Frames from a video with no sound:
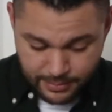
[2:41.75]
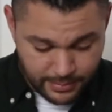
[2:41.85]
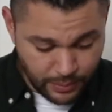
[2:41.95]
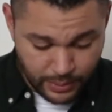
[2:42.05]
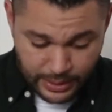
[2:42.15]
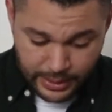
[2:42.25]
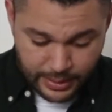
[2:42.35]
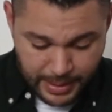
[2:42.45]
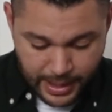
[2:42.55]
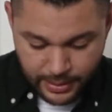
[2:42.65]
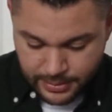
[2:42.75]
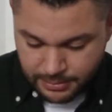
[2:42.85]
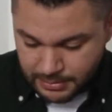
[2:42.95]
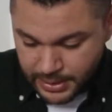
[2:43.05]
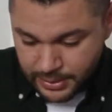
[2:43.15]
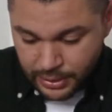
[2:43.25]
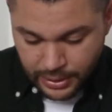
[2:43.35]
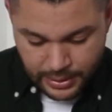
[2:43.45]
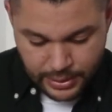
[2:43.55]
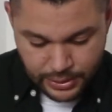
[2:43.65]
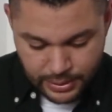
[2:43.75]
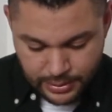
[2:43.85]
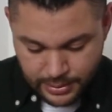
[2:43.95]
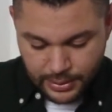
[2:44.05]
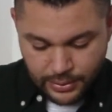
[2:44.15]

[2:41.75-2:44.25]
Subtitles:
but really the bag is in good condition.